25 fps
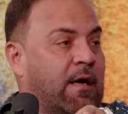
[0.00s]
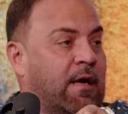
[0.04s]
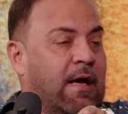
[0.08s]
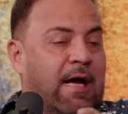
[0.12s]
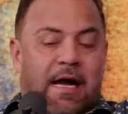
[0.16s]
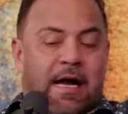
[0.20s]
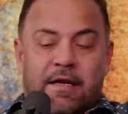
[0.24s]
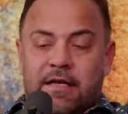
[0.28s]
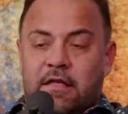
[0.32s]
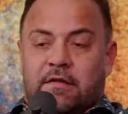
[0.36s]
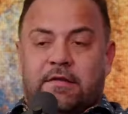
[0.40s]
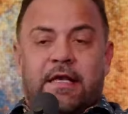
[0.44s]

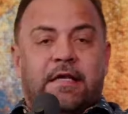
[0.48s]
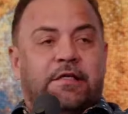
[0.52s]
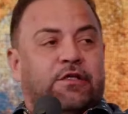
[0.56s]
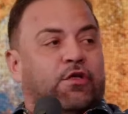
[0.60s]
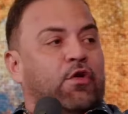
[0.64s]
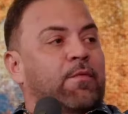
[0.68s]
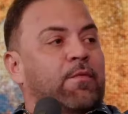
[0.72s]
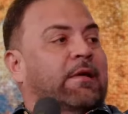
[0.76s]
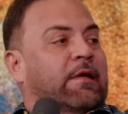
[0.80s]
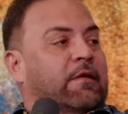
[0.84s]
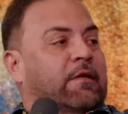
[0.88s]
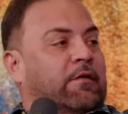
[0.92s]
And it takes
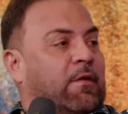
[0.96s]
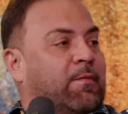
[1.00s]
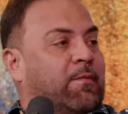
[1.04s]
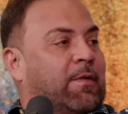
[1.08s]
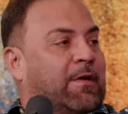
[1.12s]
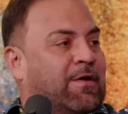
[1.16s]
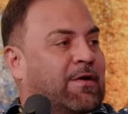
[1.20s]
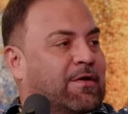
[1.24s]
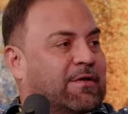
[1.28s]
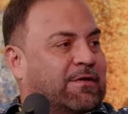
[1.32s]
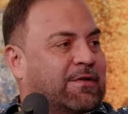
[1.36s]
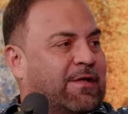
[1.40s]
humility
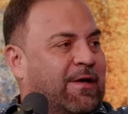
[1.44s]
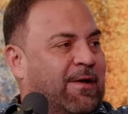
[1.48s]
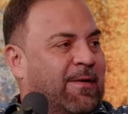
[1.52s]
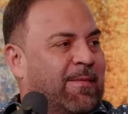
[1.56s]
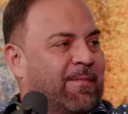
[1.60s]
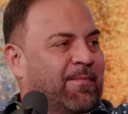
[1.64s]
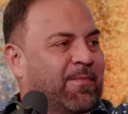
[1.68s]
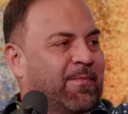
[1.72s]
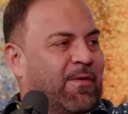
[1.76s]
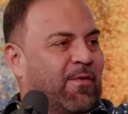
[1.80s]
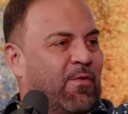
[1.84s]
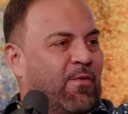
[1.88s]
because
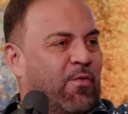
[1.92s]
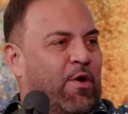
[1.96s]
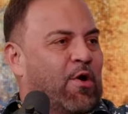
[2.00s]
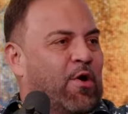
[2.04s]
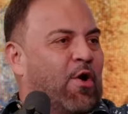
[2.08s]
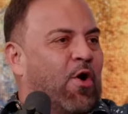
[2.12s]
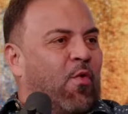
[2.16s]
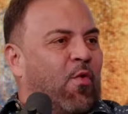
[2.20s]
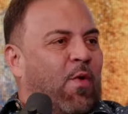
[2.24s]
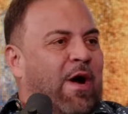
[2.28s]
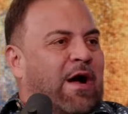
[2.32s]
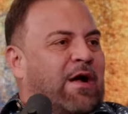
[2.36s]
we
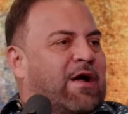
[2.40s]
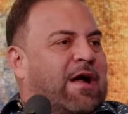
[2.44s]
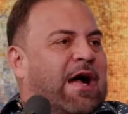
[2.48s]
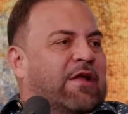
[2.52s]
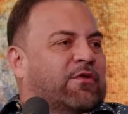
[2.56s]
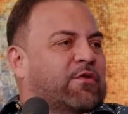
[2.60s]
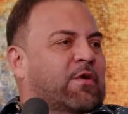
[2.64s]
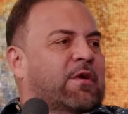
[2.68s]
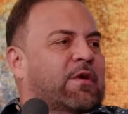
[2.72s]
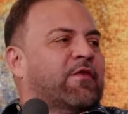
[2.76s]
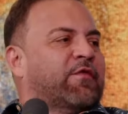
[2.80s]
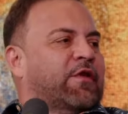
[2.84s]
all want
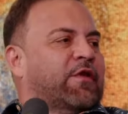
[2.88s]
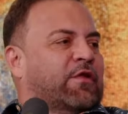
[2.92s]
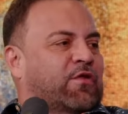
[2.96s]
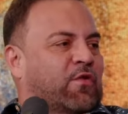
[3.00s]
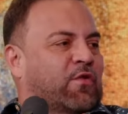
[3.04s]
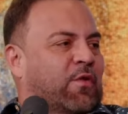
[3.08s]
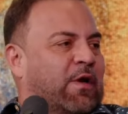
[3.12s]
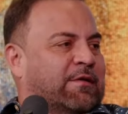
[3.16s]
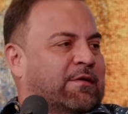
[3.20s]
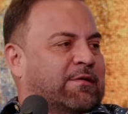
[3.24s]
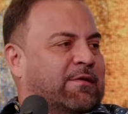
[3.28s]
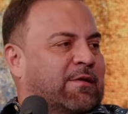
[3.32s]
God to give it
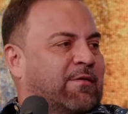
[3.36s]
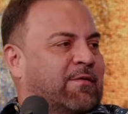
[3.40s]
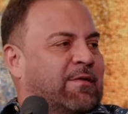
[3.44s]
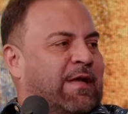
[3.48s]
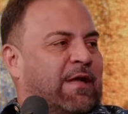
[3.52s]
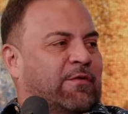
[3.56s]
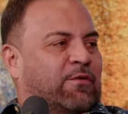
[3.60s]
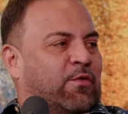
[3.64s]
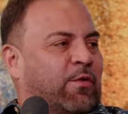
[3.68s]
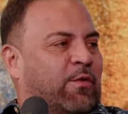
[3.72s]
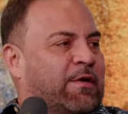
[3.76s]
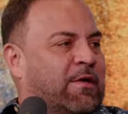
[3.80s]
to us,
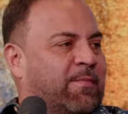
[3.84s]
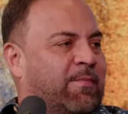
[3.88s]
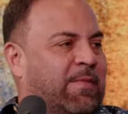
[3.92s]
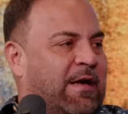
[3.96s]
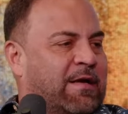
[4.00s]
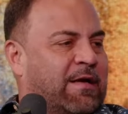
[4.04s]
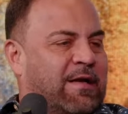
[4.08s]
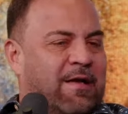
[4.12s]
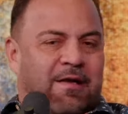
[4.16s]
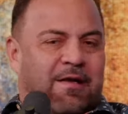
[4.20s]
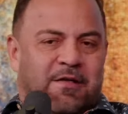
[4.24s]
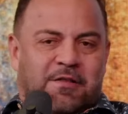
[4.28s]
not to
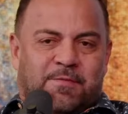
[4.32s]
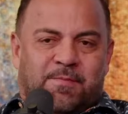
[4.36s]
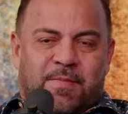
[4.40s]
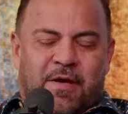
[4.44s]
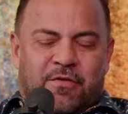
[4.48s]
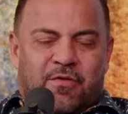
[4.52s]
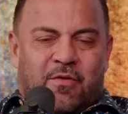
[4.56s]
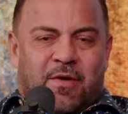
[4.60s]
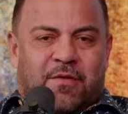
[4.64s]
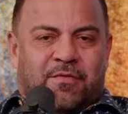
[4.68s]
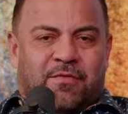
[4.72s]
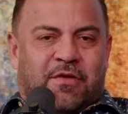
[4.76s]
anybody else.
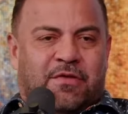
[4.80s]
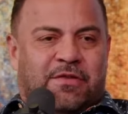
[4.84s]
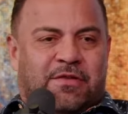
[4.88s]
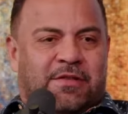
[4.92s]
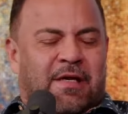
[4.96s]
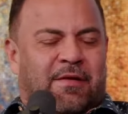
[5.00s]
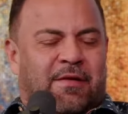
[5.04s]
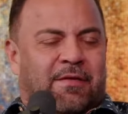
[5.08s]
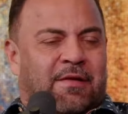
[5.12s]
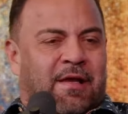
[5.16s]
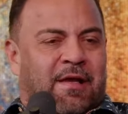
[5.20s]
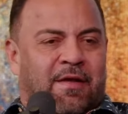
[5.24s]
But you
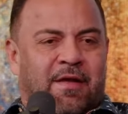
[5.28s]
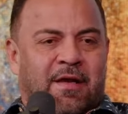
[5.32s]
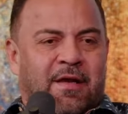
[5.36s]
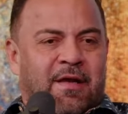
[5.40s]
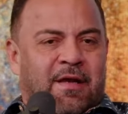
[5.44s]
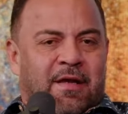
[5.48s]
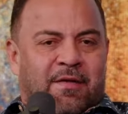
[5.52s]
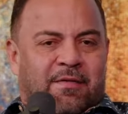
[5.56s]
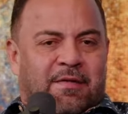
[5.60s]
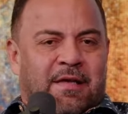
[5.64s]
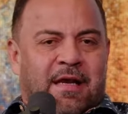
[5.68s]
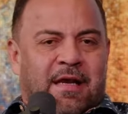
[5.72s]
understand that,
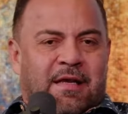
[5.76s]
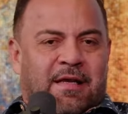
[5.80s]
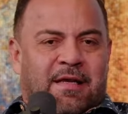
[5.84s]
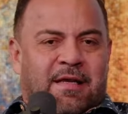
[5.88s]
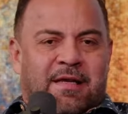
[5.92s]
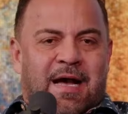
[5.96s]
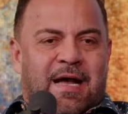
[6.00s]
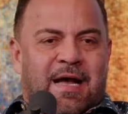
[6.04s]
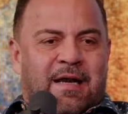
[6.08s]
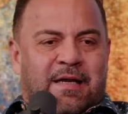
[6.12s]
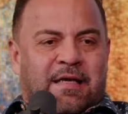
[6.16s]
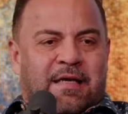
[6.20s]
that
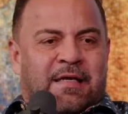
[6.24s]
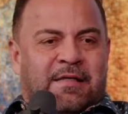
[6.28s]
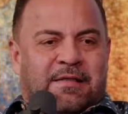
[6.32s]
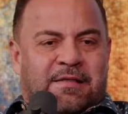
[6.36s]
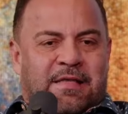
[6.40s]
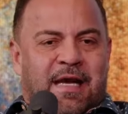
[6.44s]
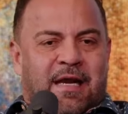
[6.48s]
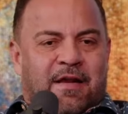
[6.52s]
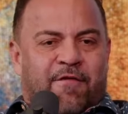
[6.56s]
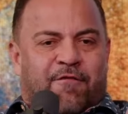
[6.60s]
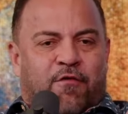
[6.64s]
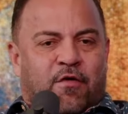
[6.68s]
God has
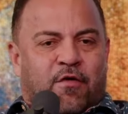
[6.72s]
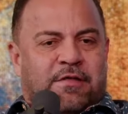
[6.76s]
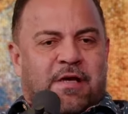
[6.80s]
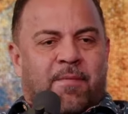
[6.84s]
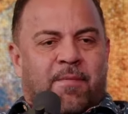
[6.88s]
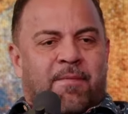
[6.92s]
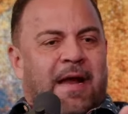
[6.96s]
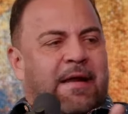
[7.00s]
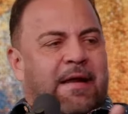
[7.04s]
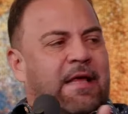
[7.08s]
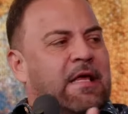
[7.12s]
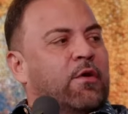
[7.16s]
done it for
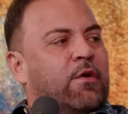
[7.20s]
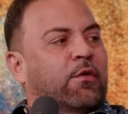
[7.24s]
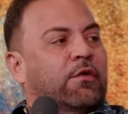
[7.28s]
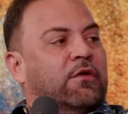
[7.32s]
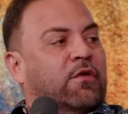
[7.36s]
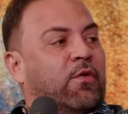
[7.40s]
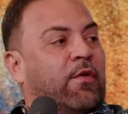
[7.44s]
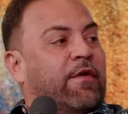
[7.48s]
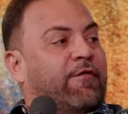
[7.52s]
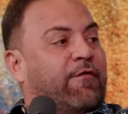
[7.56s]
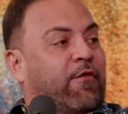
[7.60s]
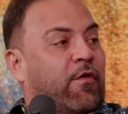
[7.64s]
somebody, He will
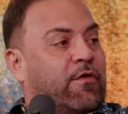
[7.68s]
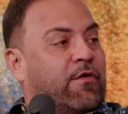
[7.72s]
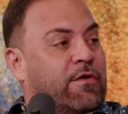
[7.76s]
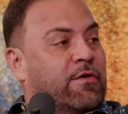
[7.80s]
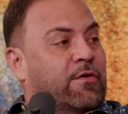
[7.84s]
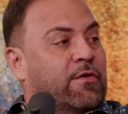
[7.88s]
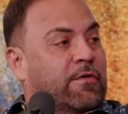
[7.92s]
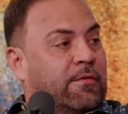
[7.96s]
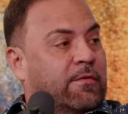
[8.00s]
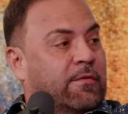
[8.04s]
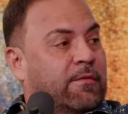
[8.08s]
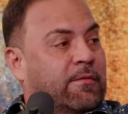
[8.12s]
do it for
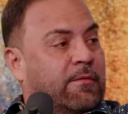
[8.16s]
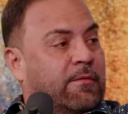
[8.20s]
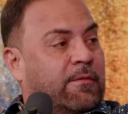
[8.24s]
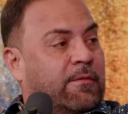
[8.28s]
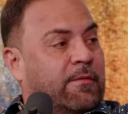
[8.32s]
you.